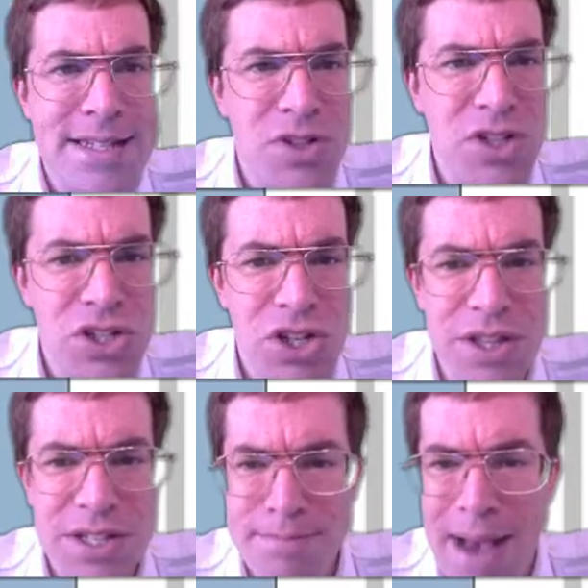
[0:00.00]
I'm just going to show you
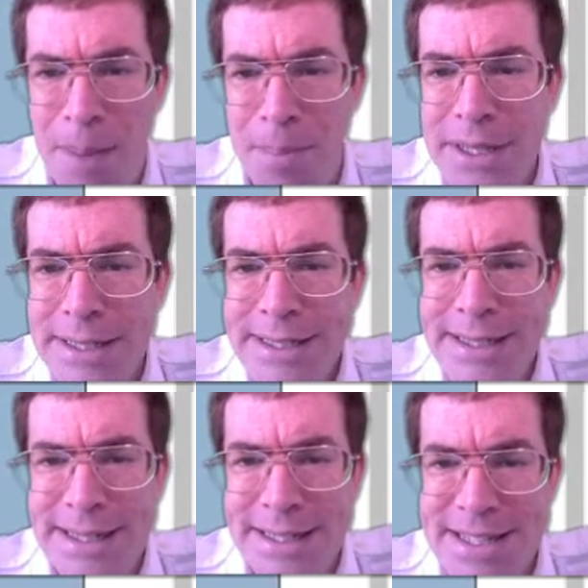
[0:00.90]
this map.
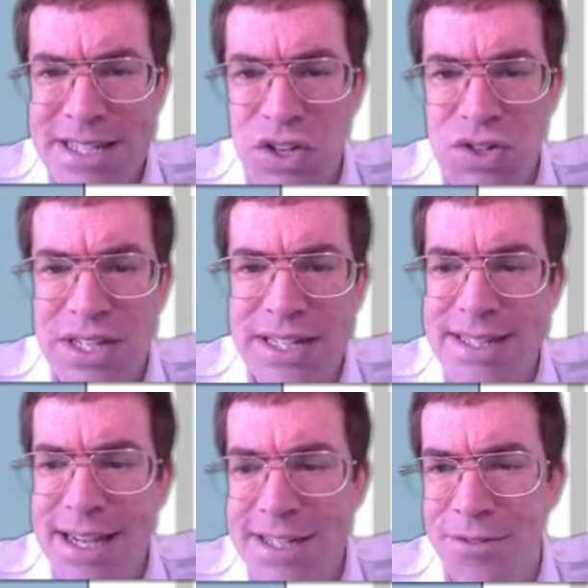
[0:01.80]
This is using
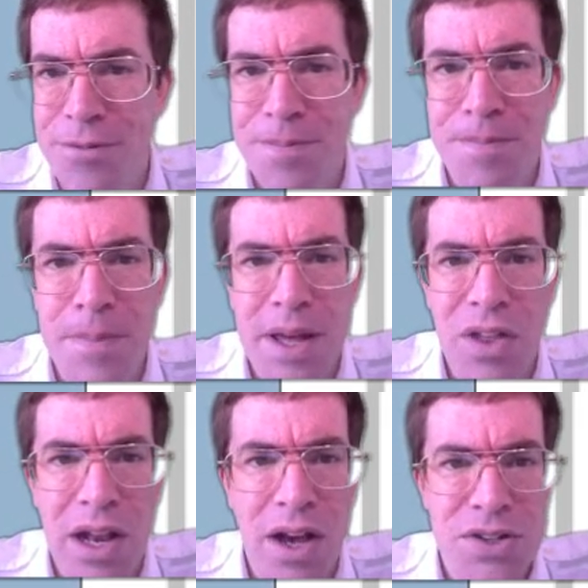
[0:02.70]
data from
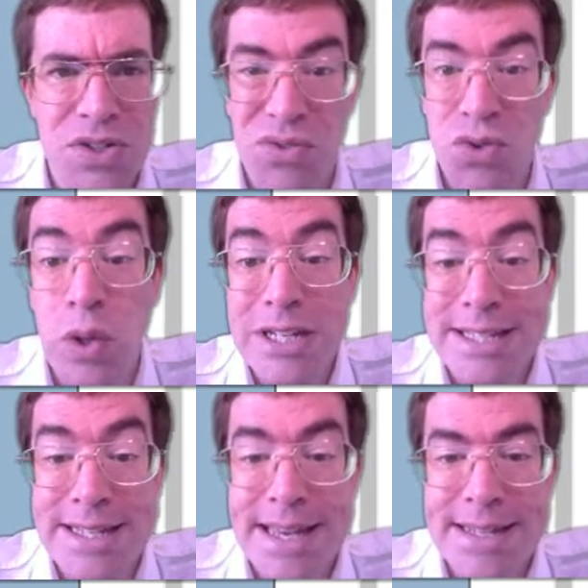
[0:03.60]
the last sort of
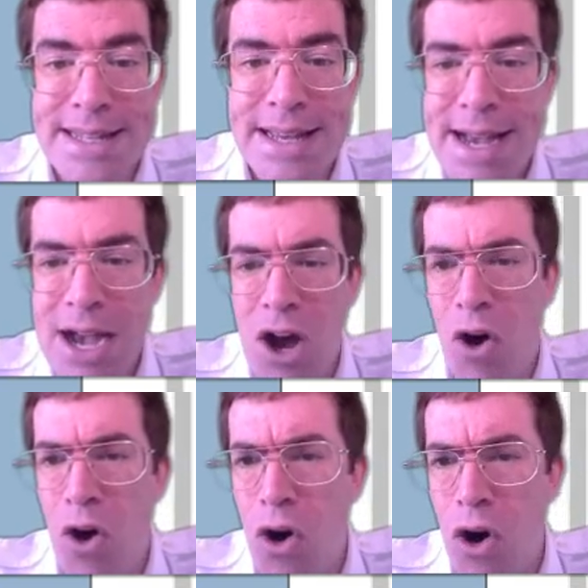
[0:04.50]
20 years
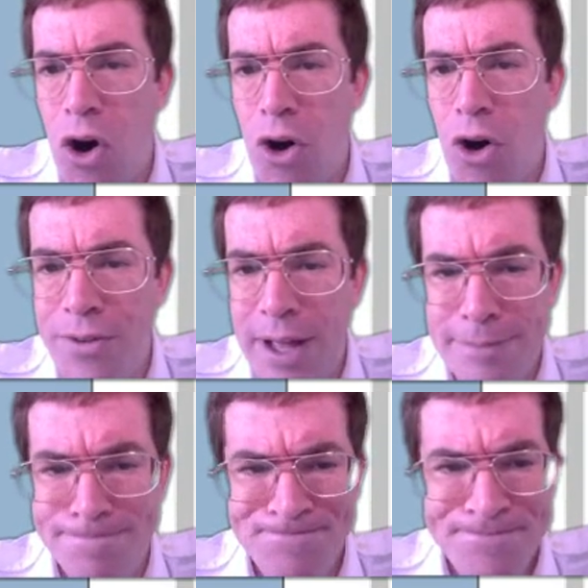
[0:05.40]
of
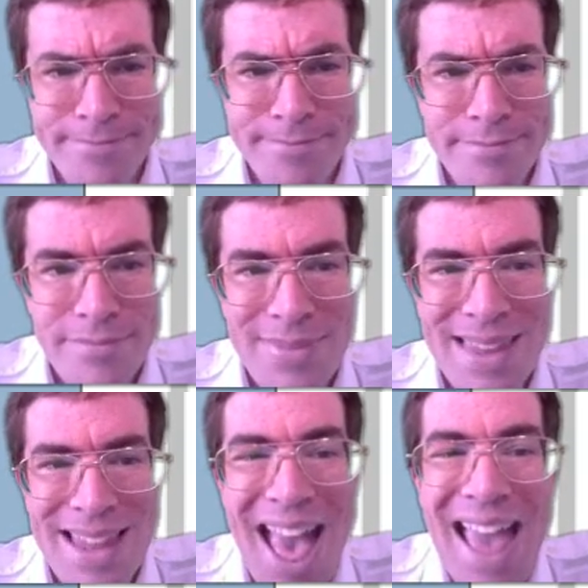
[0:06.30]

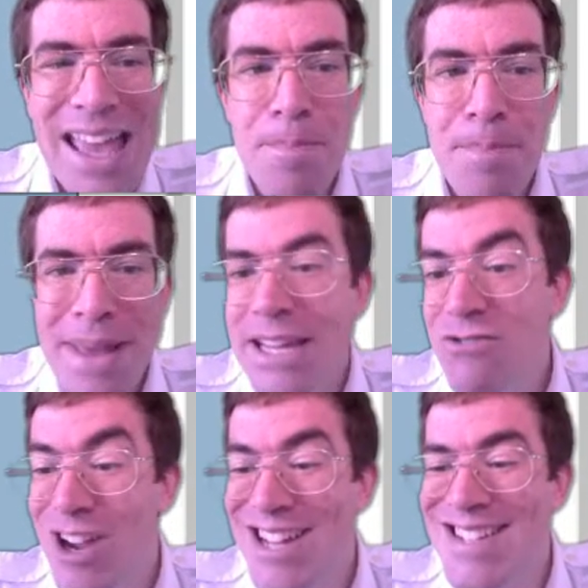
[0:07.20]
A and B
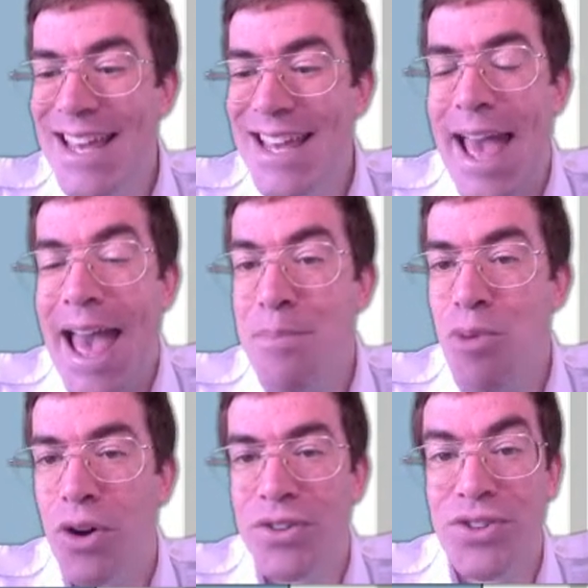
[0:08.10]
risk
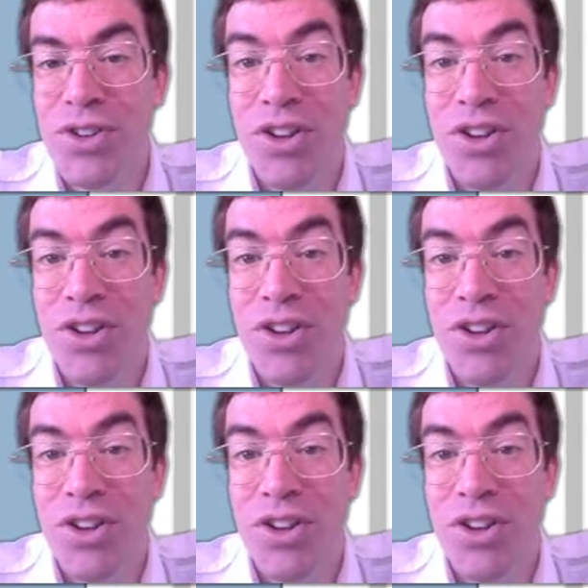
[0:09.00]
airprocs.